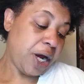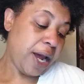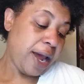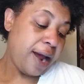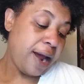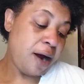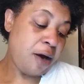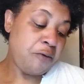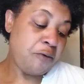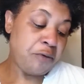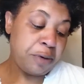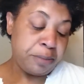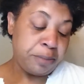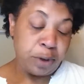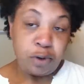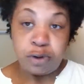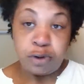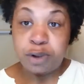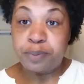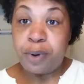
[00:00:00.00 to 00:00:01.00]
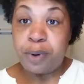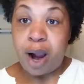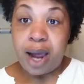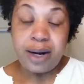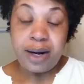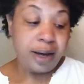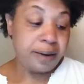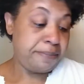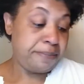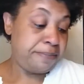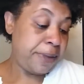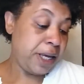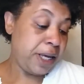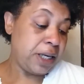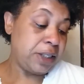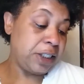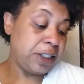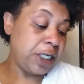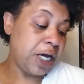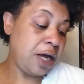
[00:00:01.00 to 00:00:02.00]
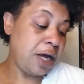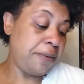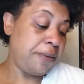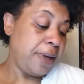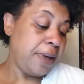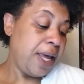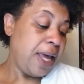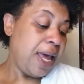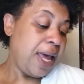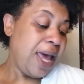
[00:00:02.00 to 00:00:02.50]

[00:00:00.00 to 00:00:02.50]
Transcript: your hair, removes product buildup,